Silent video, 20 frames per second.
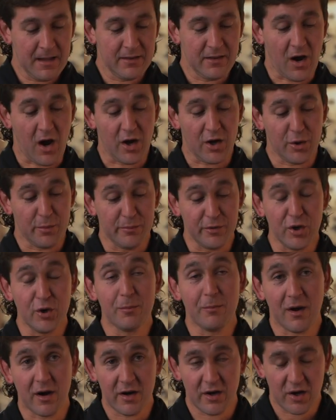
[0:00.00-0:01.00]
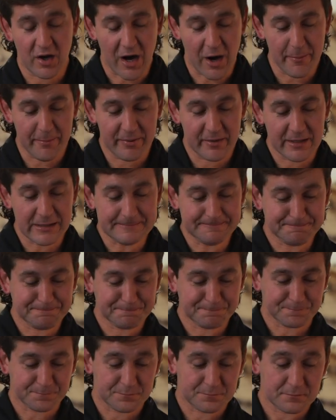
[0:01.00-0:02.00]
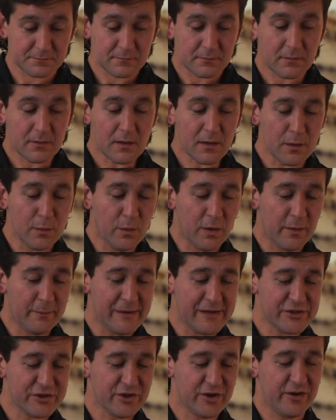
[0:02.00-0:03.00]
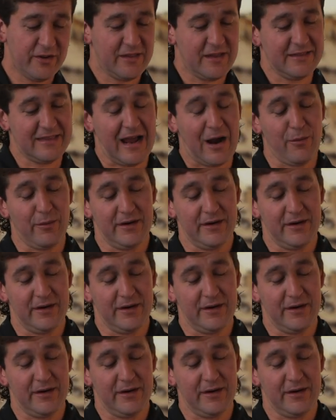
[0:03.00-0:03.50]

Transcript: The auto mute monitor output, you want to make sure that that